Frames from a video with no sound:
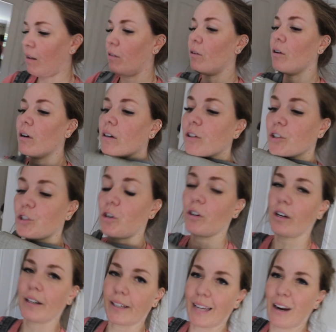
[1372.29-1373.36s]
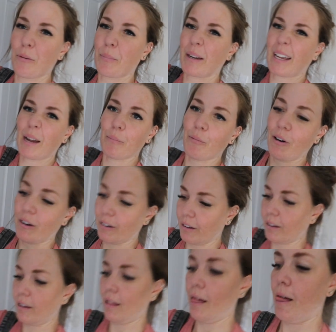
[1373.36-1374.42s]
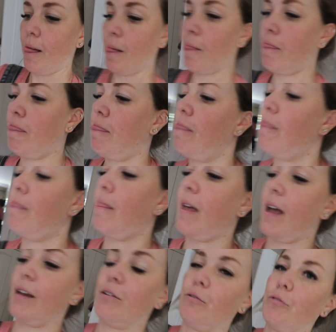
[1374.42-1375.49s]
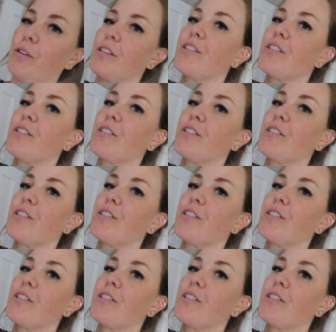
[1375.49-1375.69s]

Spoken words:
Oh, I've just got to kind of carry my camera and all this